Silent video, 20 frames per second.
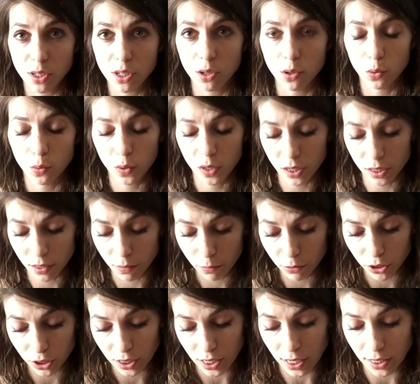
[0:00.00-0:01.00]
So we are
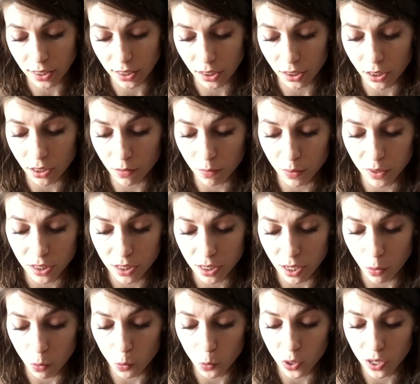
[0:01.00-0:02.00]
pretending to be
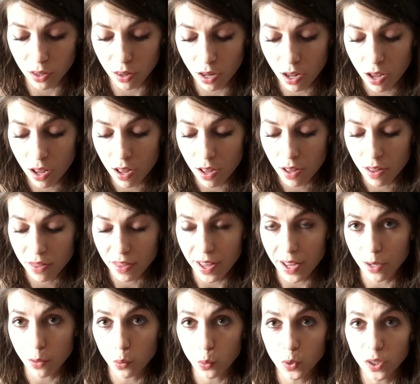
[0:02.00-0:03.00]
someone
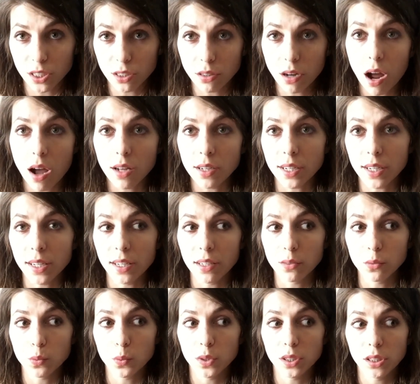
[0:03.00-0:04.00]
that we are not,
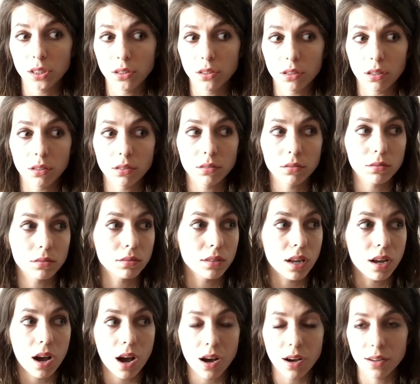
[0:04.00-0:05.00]
and we don't
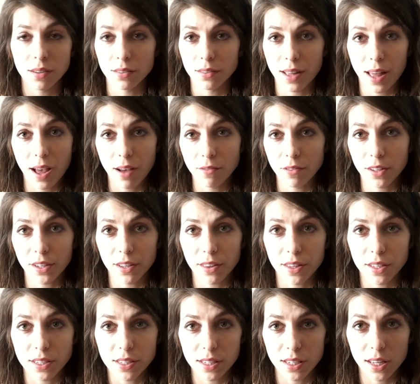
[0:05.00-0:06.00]
uh, have like
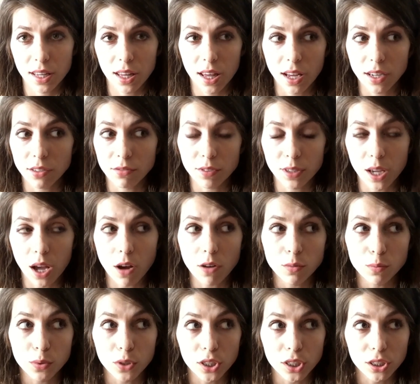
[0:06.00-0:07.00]
this angry
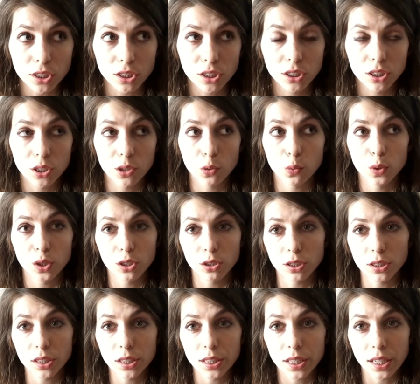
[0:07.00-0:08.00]
outburst, so we
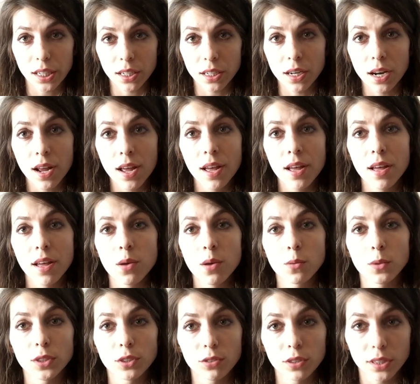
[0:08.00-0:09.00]
turn it in,
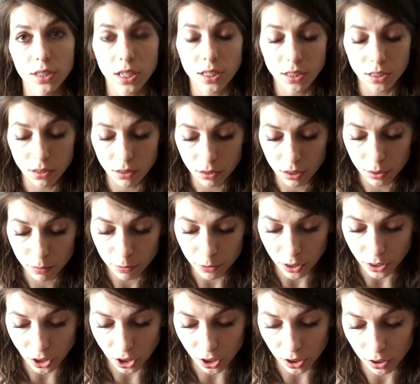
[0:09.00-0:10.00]
which results into
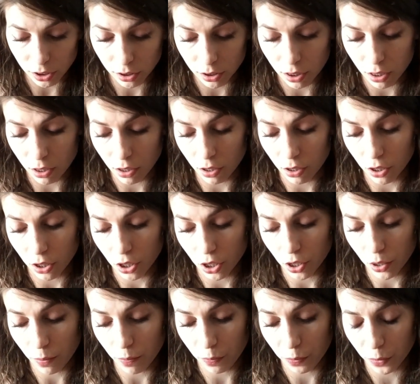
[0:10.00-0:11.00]
depression.
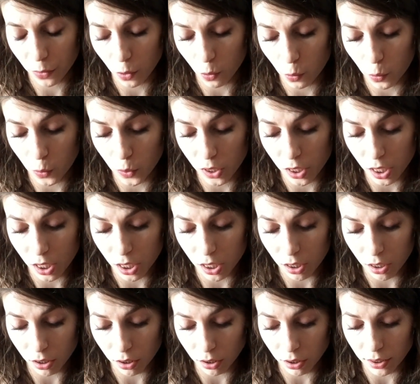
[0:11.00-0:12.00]
Um,
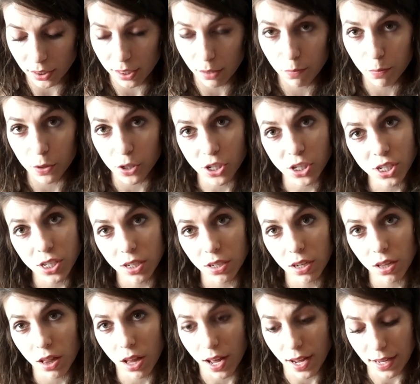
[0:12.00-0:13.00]
we
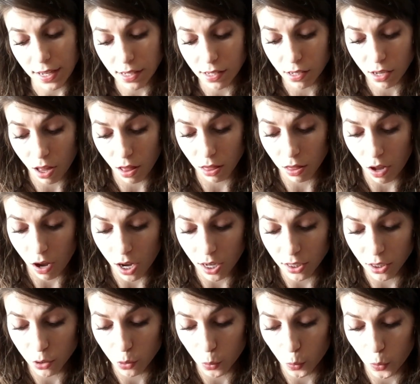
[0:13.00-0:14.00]
depersonalize a
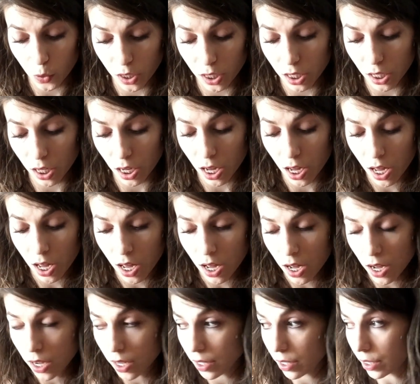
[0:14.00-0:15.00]
lot. We
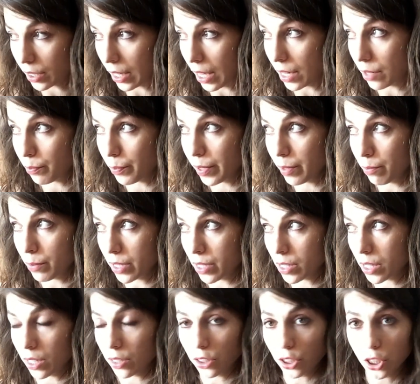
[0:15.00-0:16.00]
can be
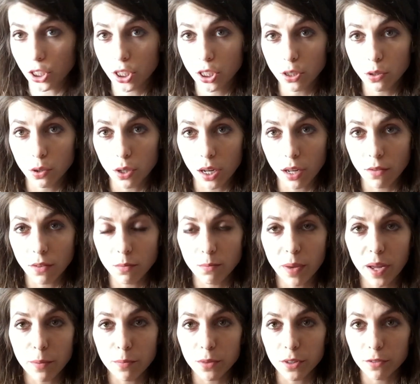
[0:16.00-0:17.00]
misunderstood even
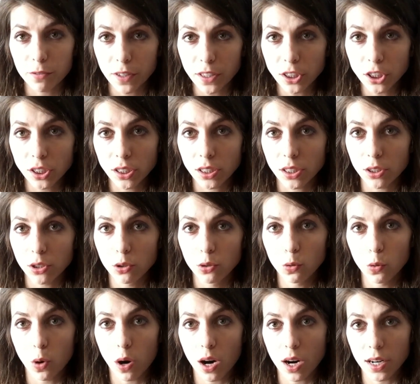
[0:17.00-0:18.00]
by professionals
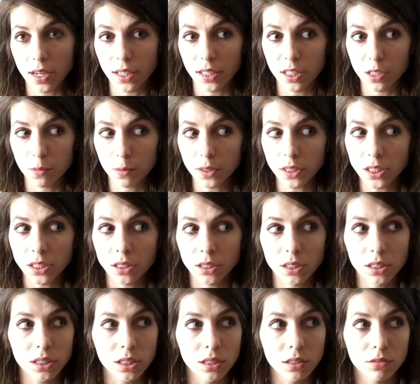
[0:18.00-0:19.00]
who are
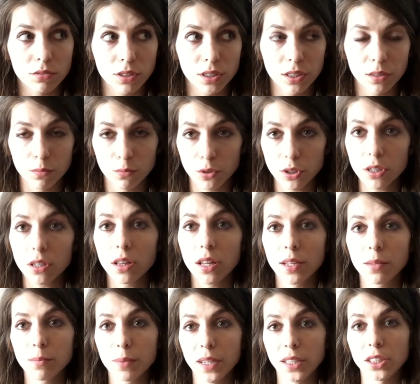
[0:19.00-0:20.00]
experienced in treating
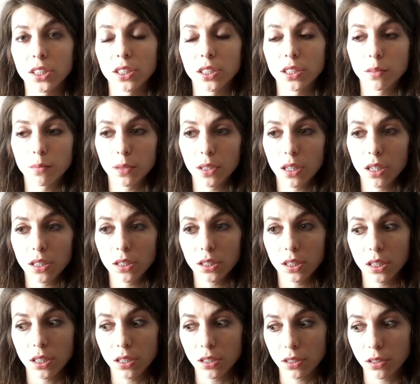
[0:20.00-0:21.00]
borderline patients, because
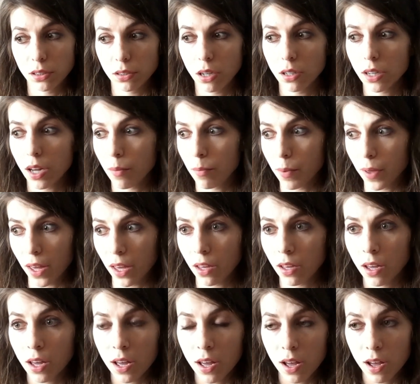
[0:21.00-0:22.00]
it is not a
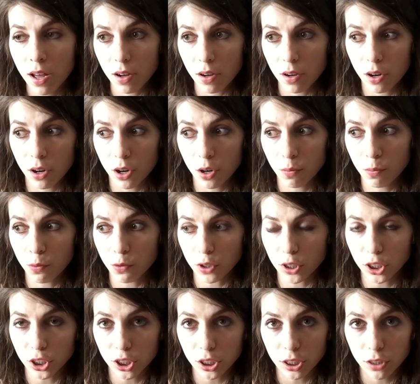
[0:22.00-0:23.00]
big uh,
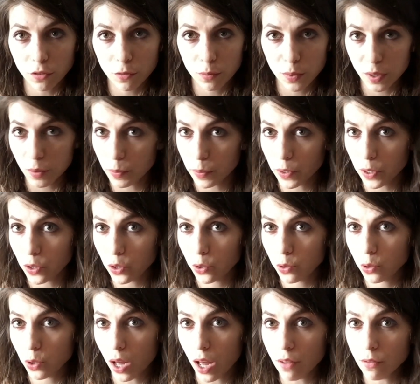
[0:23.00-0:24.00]
portion of people
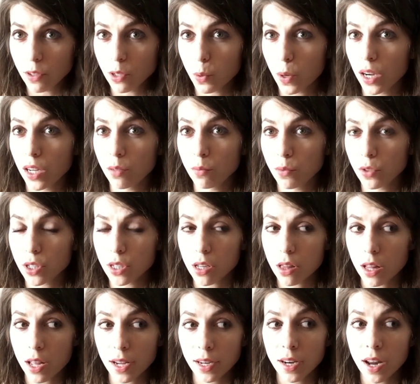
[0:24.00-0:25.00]
who have quiet
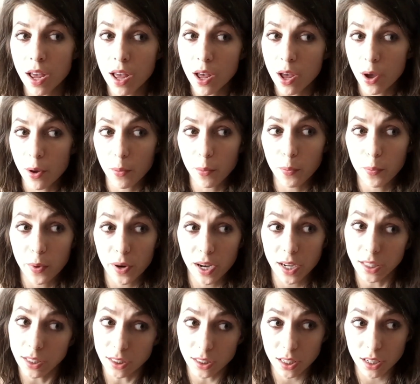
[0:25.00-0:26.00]
borderline,
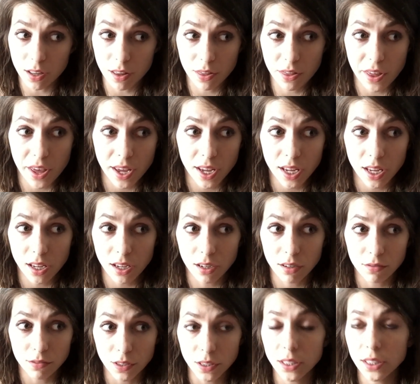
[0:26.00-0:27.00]
but they
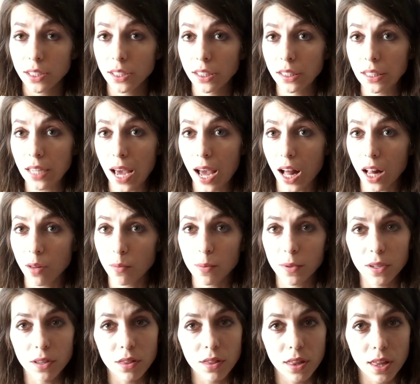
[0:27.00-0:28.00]
really need
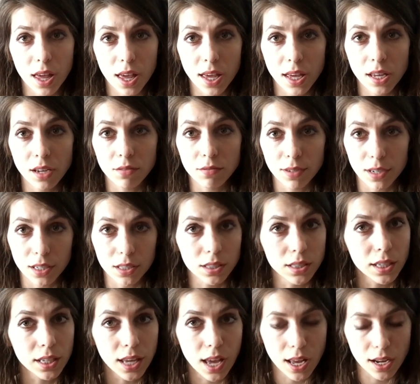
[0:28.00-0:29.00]
help and they
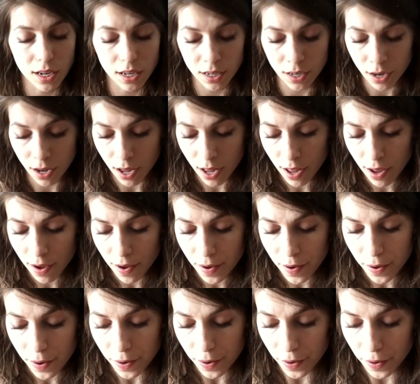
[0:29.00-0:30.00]
rarely get it.
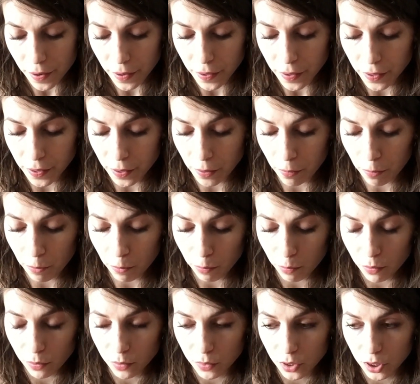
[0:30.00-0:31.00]
Um,
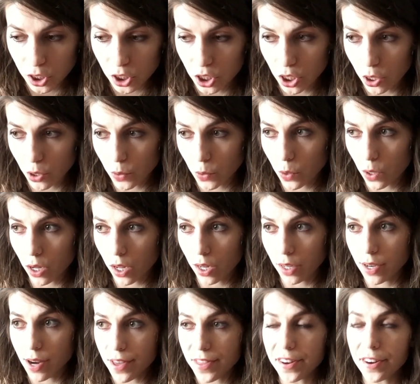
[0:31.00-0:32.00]
So
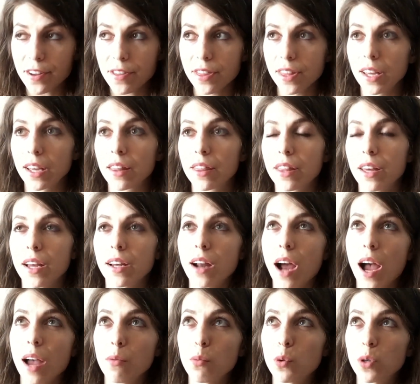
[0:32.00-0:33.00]
another thing that
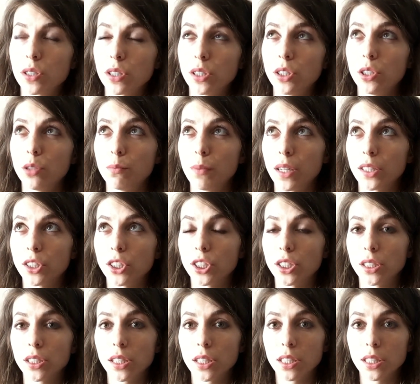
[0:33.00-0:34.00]
I wanted to
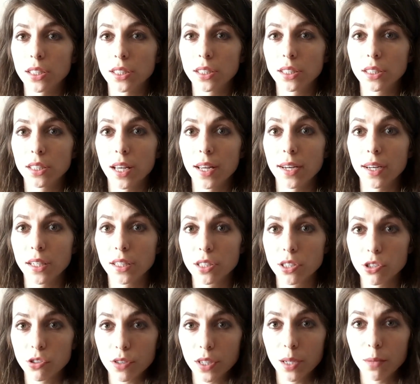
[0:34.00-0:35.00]
mention is an
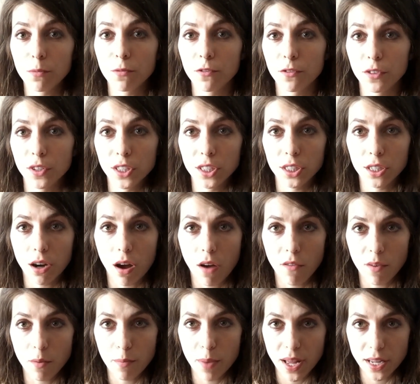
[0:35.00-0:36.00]
extreme fear
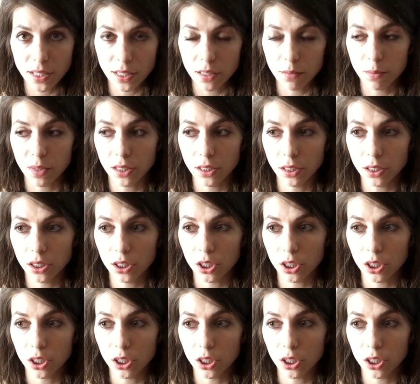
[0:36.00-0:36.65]
of abandonment.